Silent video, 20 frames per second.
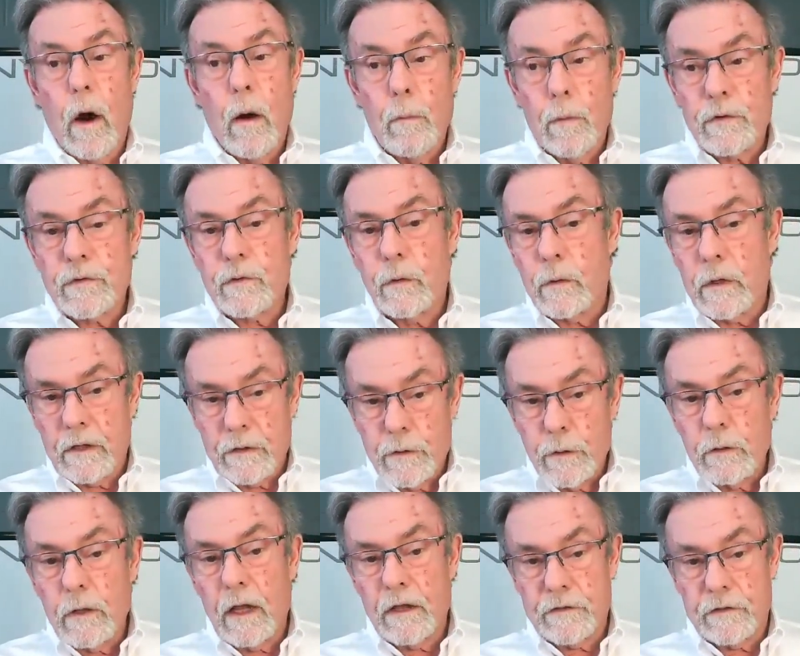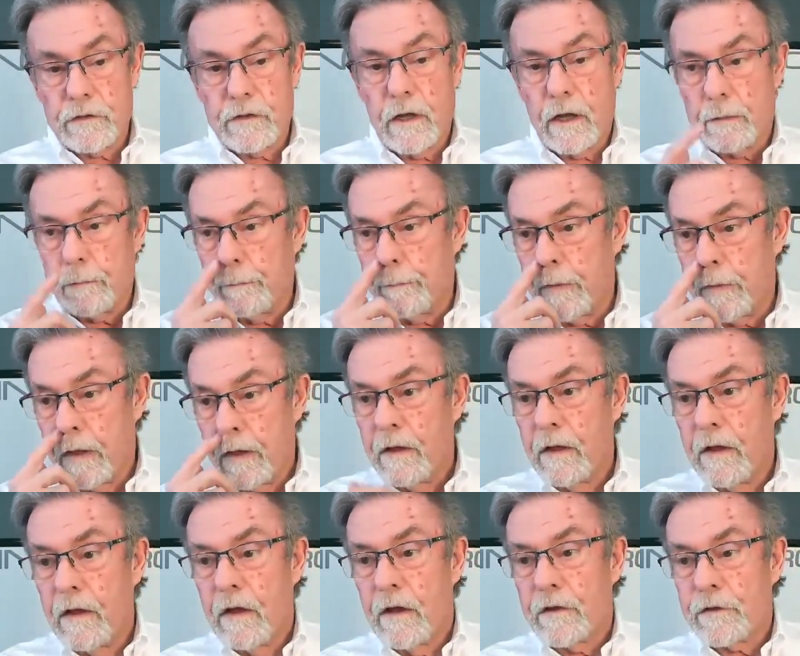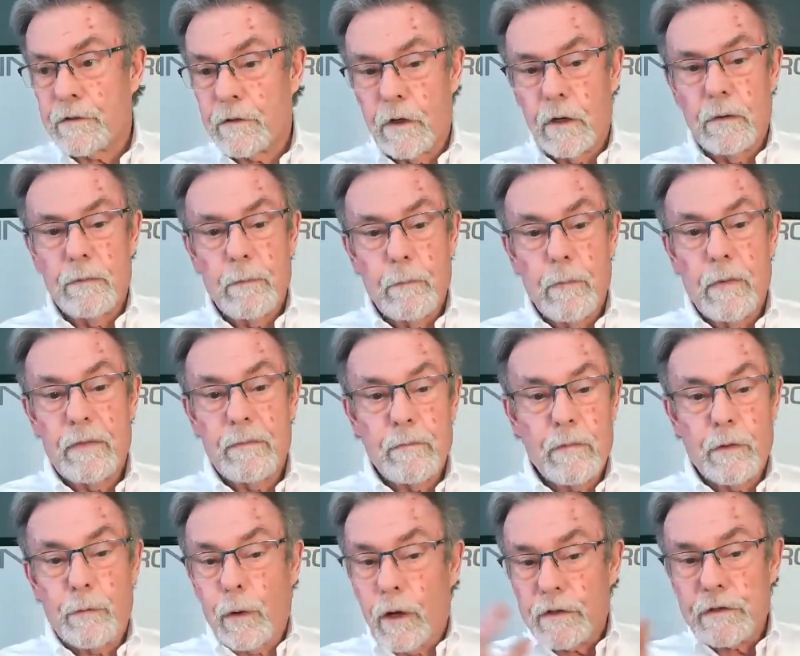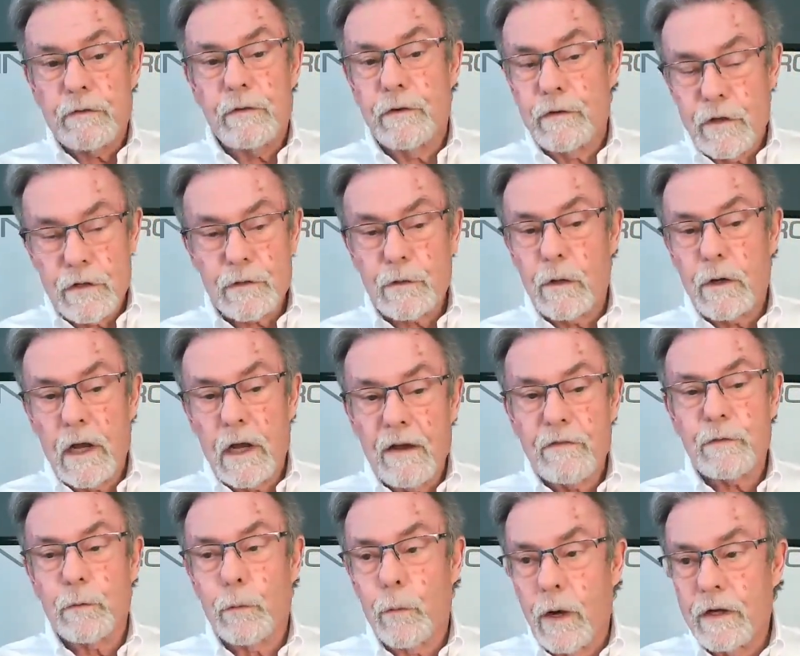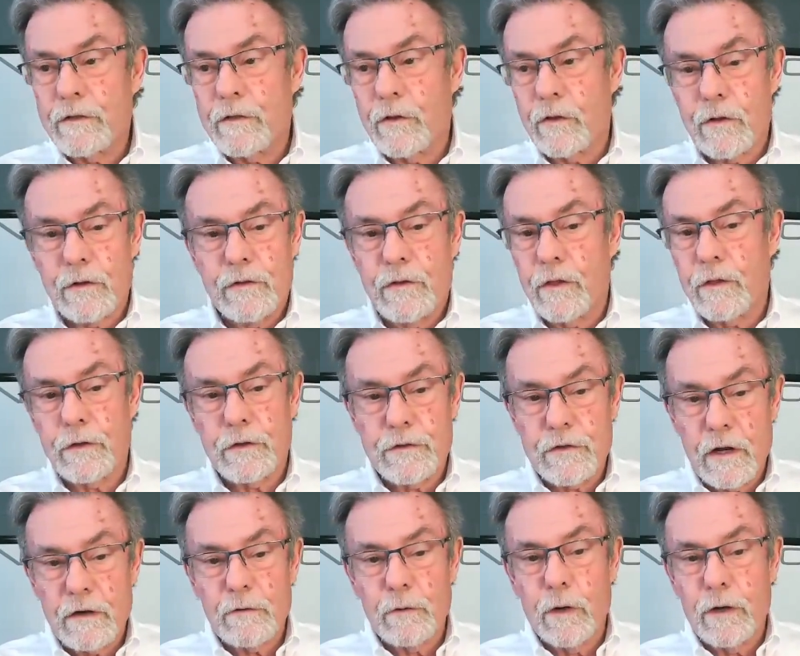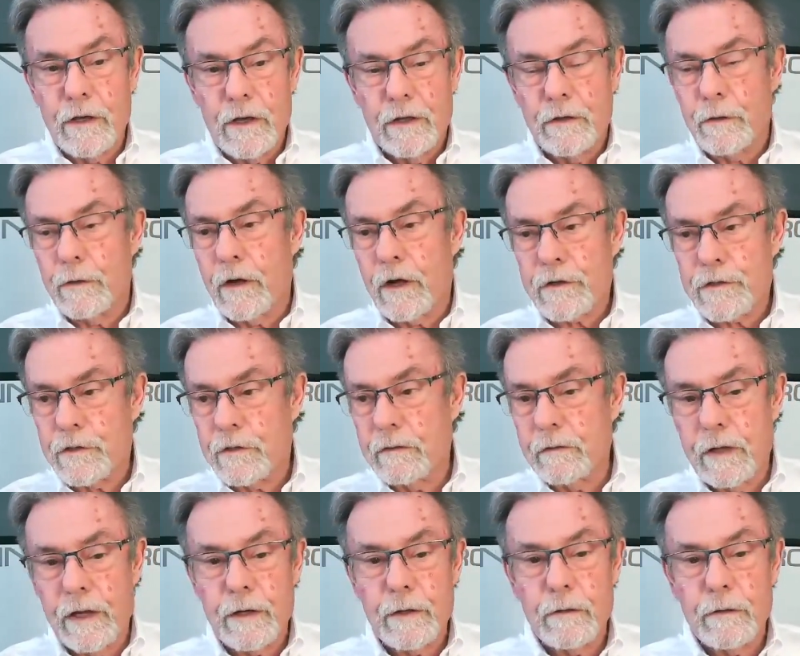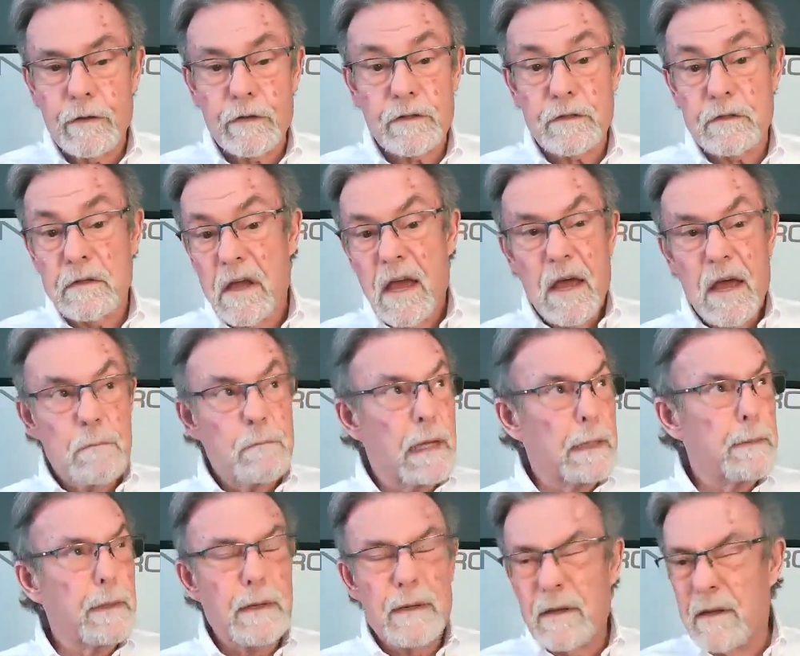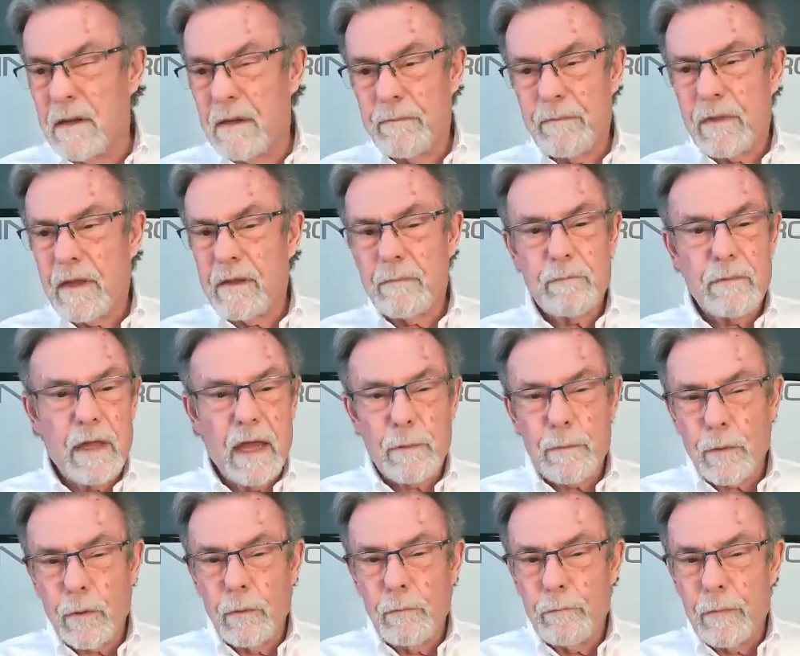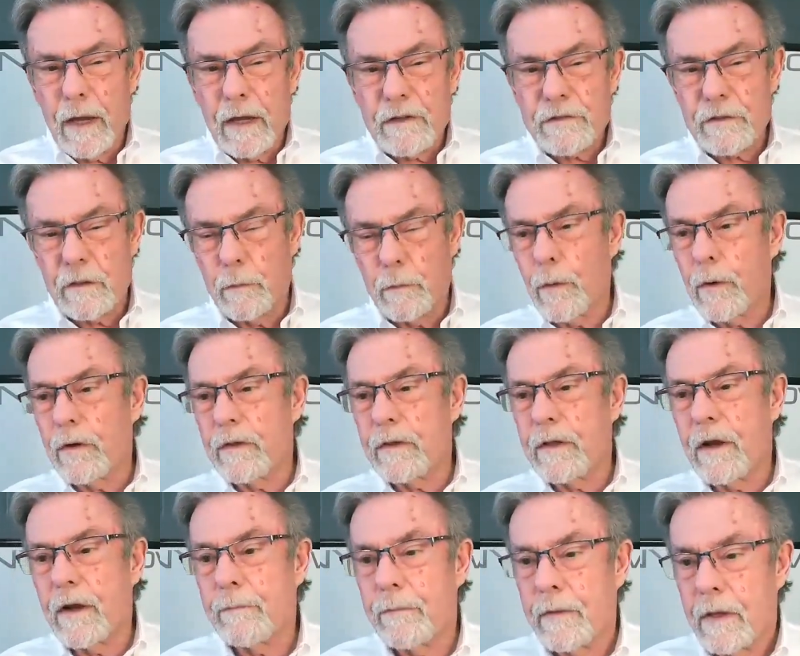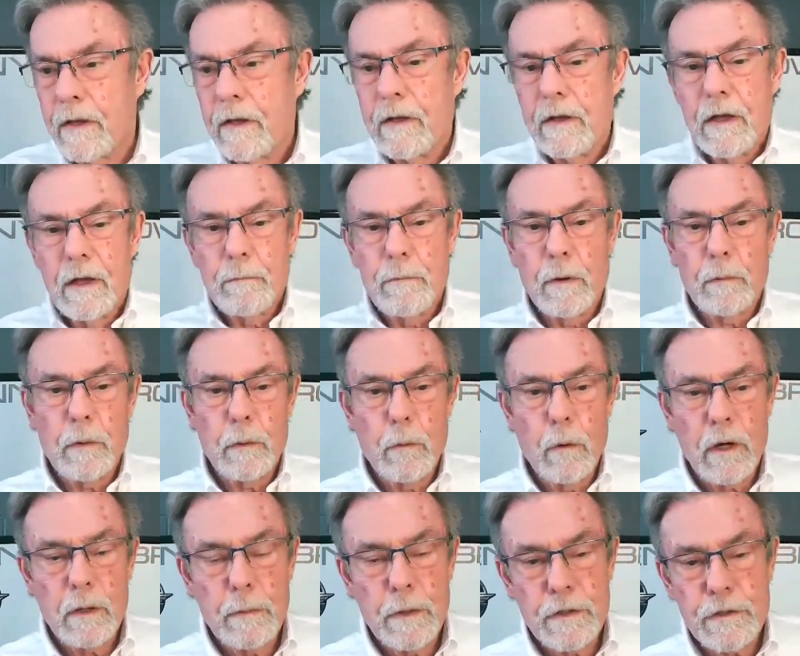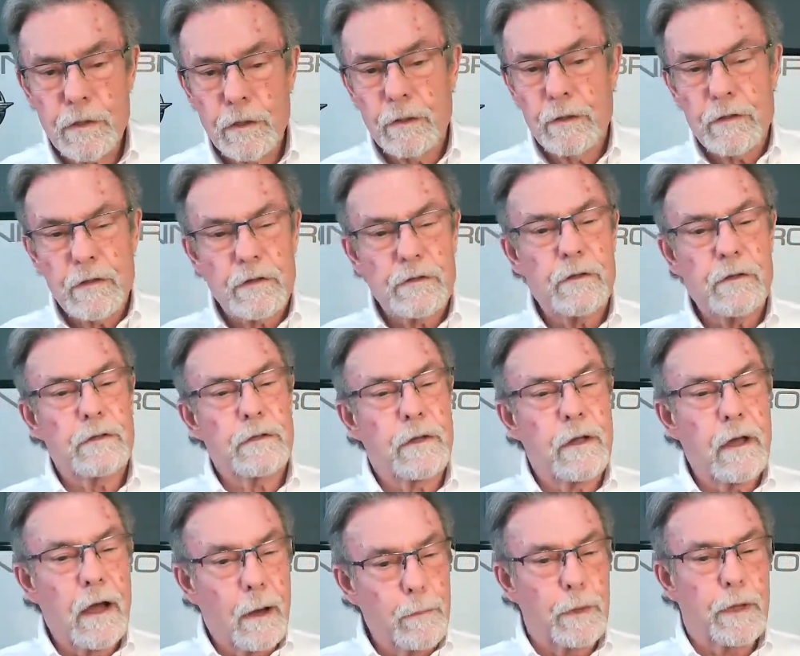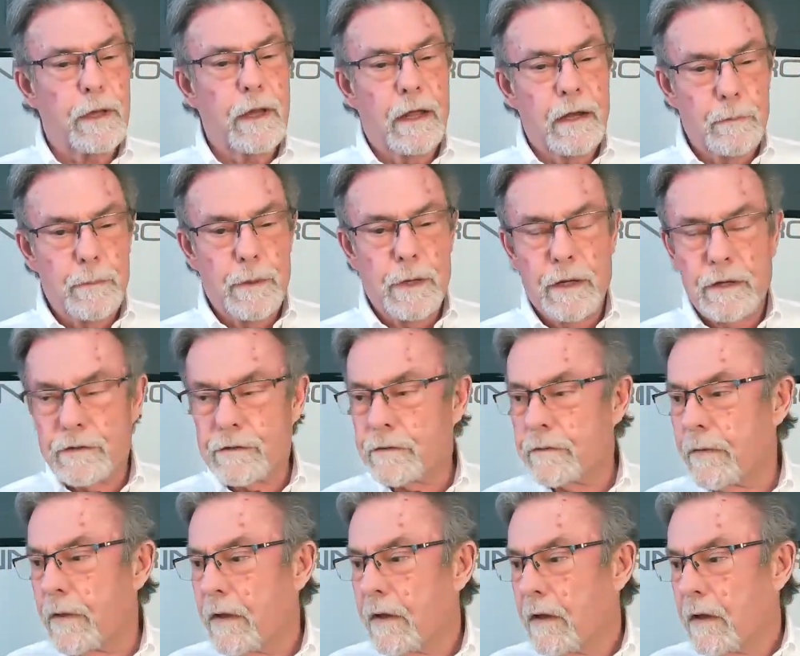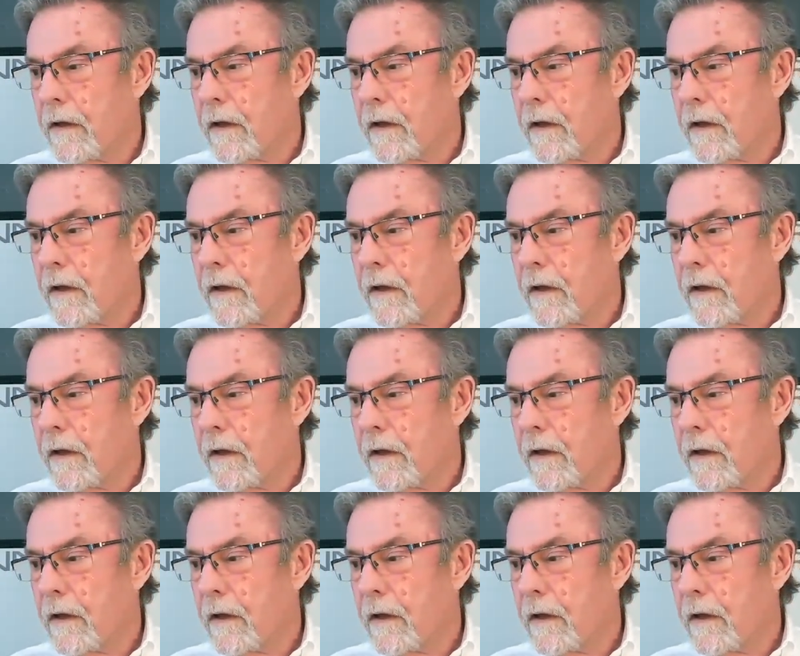almost sold out two lots of ten. So the rest of you are just going to have to wait to the to the general introduction later this maybe April, May, somewhere in there. But we want to be sure this is such a complicated piece